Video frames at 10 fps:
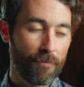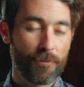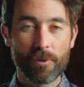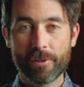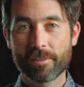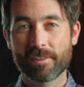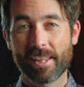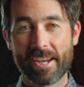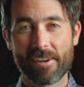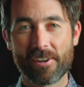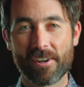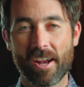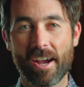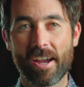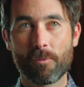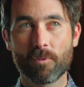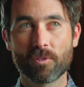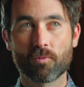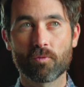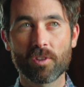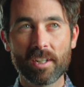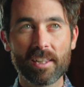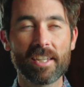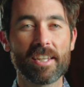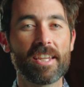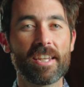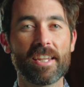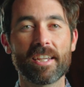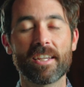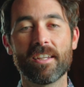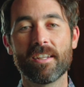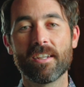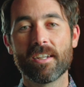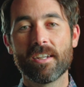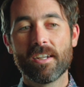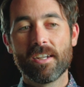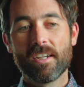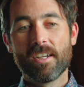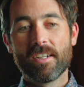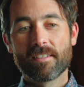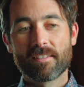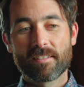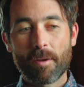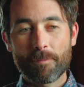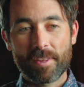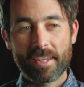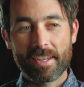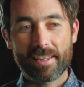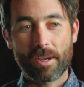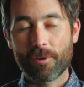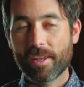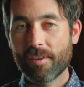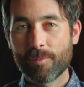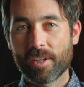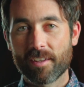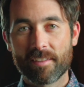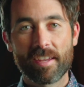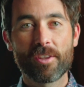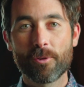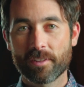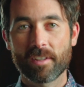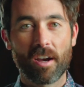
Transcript: few years later, I was really needing something that would give me continuous